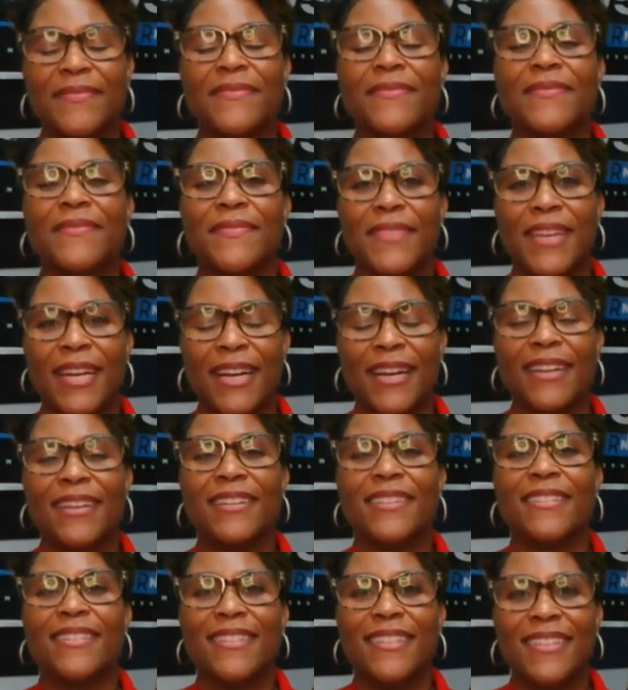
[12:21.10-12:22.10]

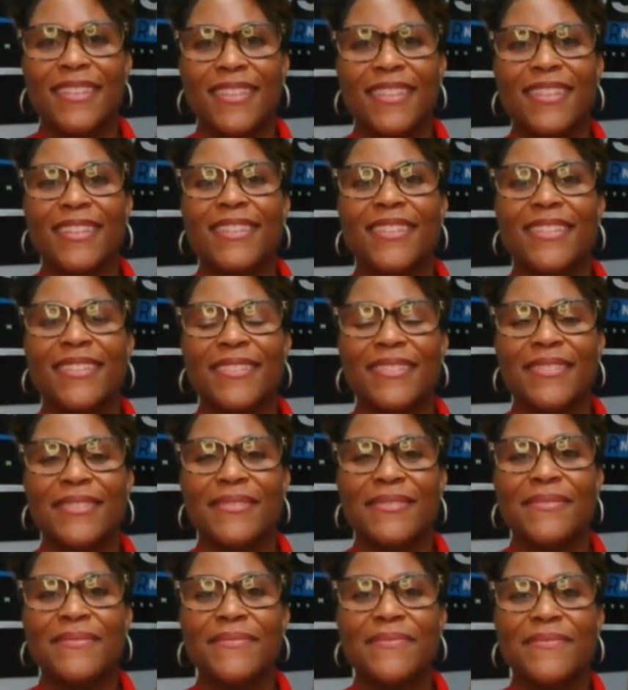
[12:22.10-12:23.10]

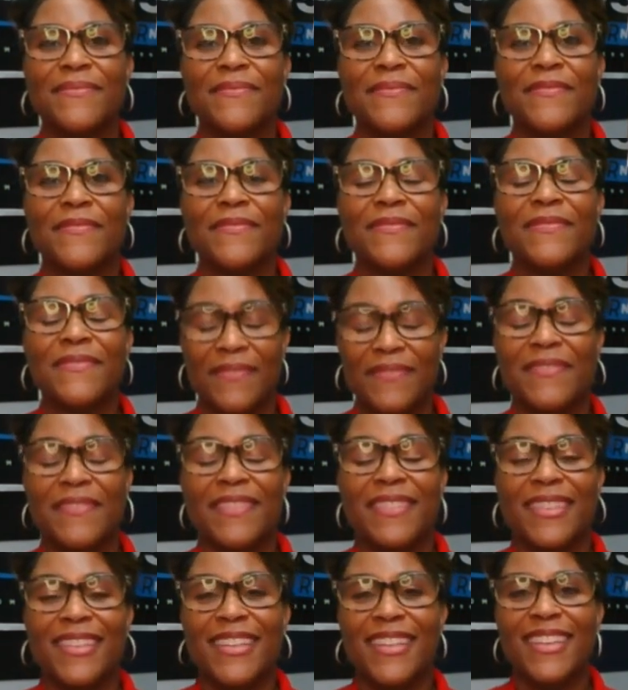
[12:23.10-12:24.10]

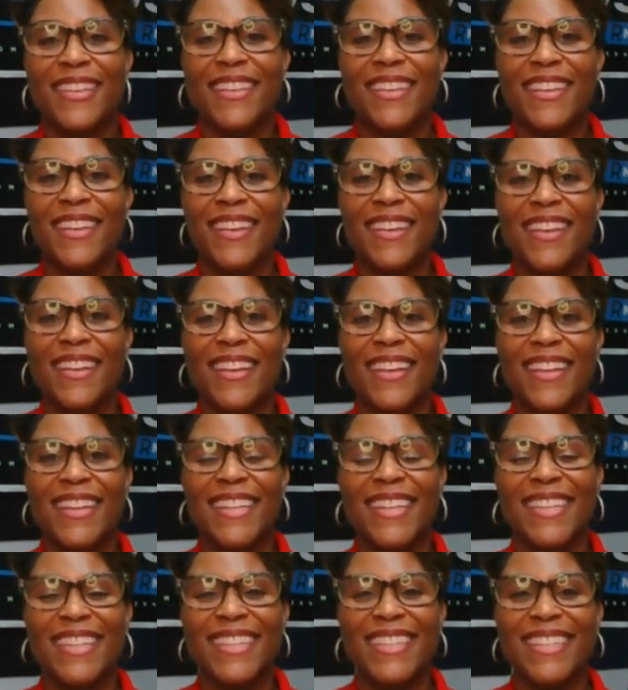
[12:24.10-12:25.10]

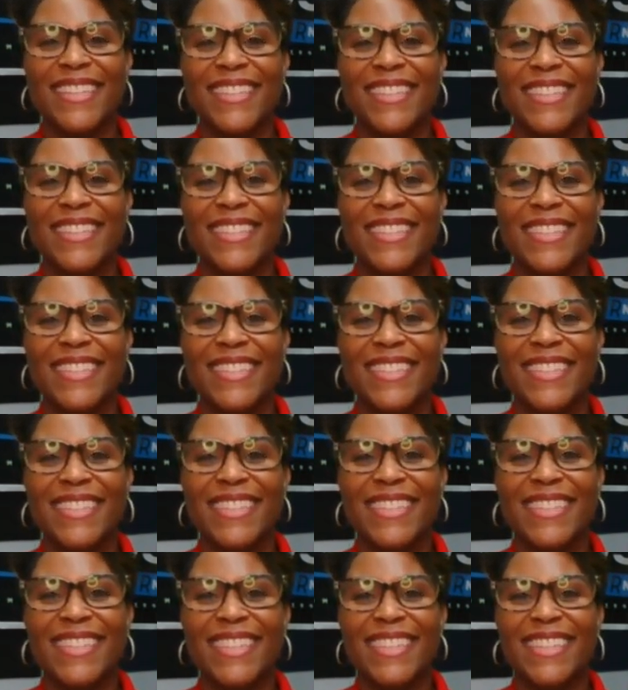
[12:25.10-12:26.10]

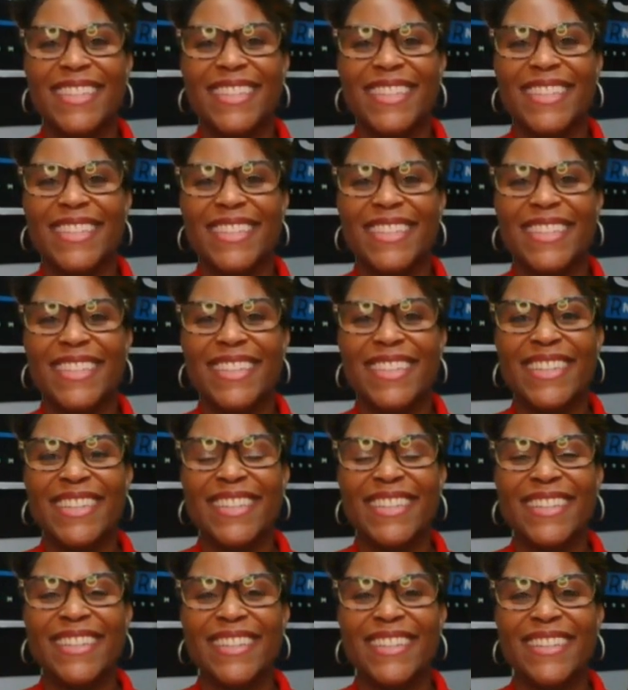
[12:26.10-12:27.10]

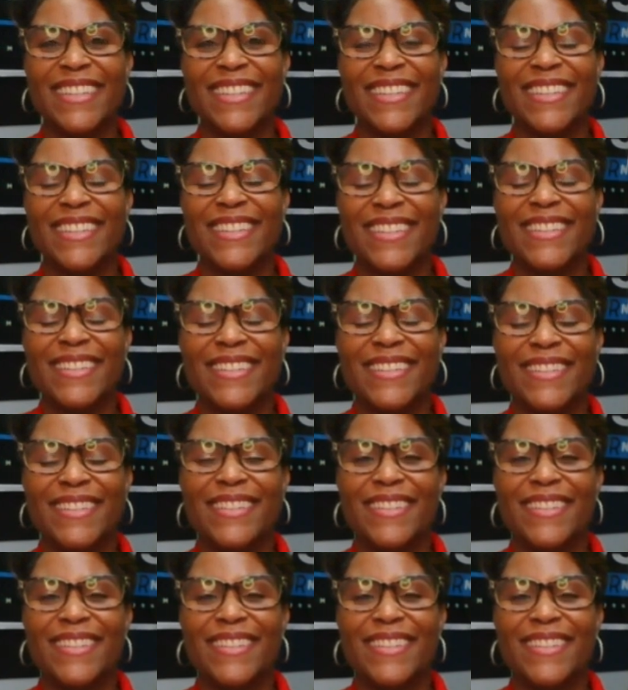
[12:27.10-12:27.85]
No words are spoken by the person on screen.